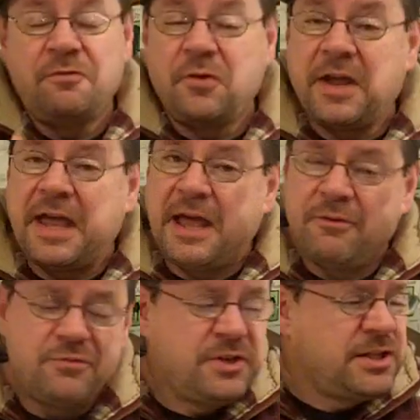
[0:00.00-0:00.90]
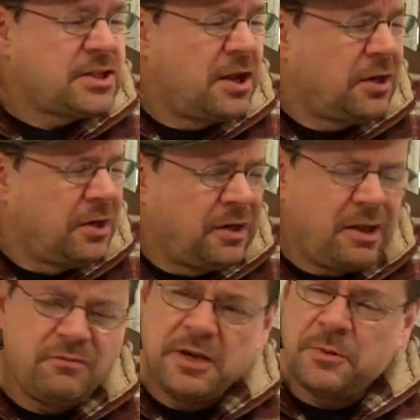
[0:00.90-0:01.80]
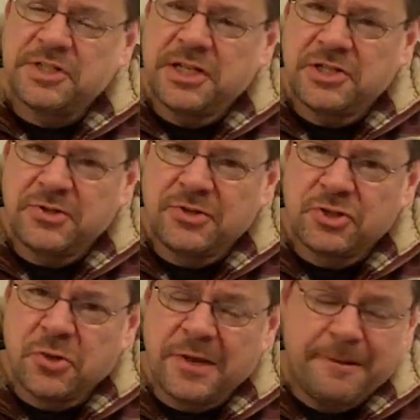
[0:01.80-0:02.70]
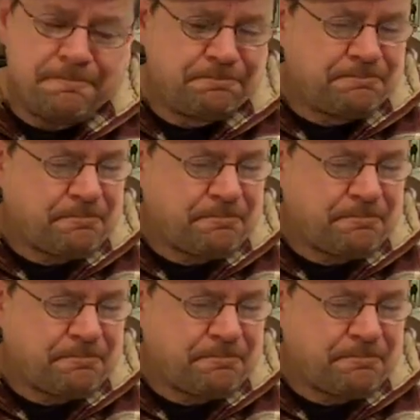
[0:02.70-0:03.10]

for I have these lovely whiskies to enjoy,